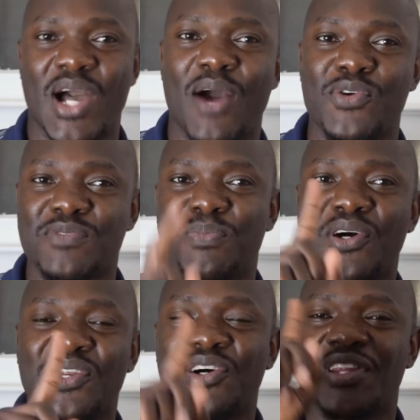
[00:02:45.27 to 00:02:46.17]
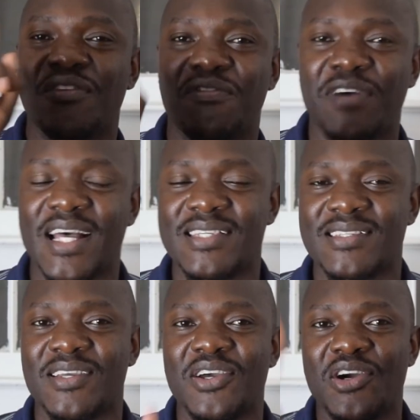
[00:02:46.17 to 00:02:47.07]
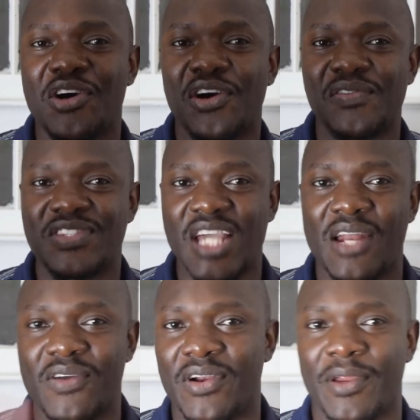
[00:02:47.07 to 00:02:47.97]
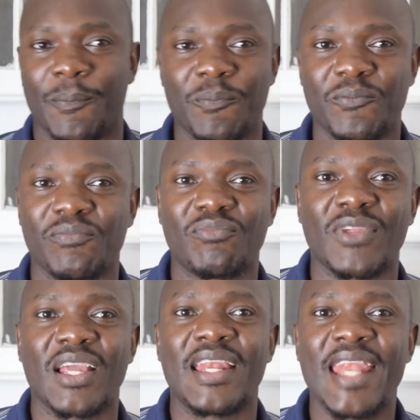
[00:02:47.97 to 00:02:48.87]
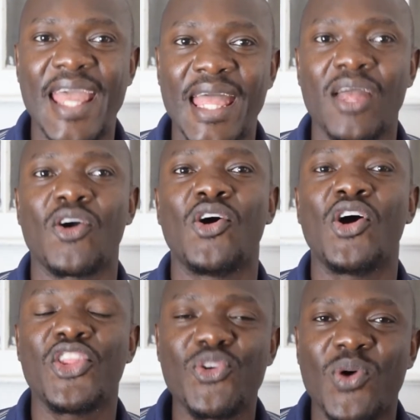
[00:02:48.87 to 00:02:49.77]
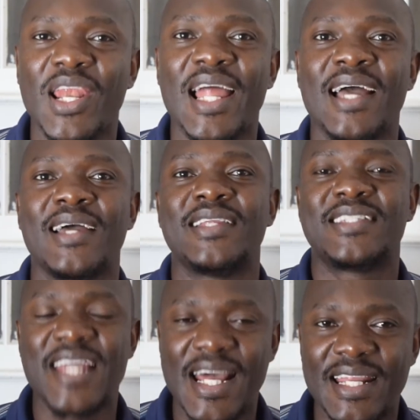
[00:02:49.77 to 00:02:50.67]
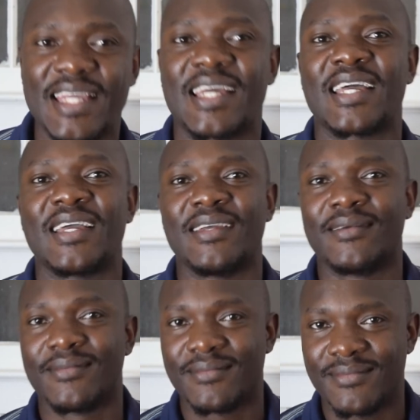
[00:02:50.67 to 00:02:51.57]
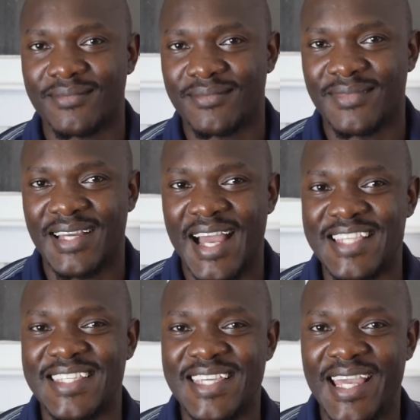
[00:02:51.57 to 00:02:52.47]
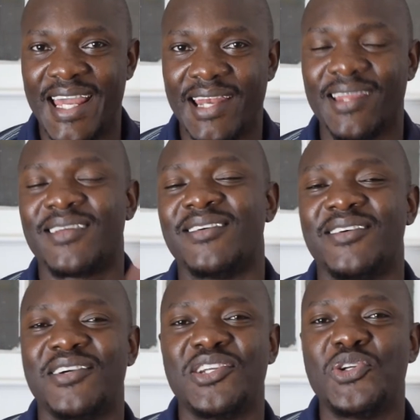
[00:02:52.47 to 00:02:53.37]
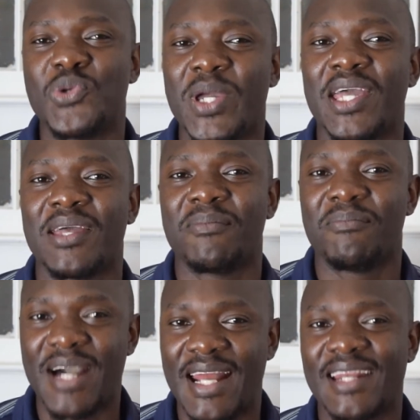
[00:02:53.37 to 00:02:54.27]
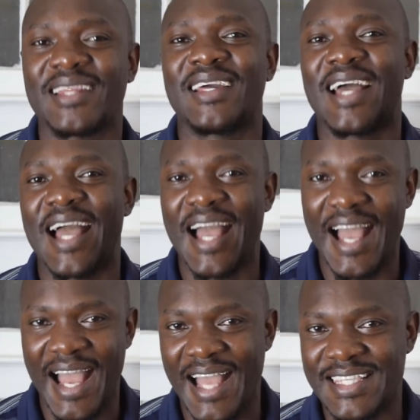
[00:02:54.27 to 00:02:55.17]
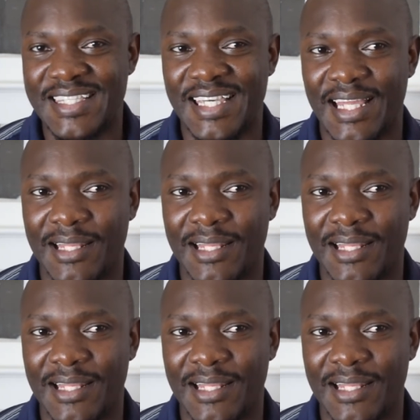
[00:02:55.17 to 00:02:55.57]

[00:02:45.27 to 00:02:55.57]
I was born on the 1st of January. Ne onyuola tarik achiel Due mar achiel.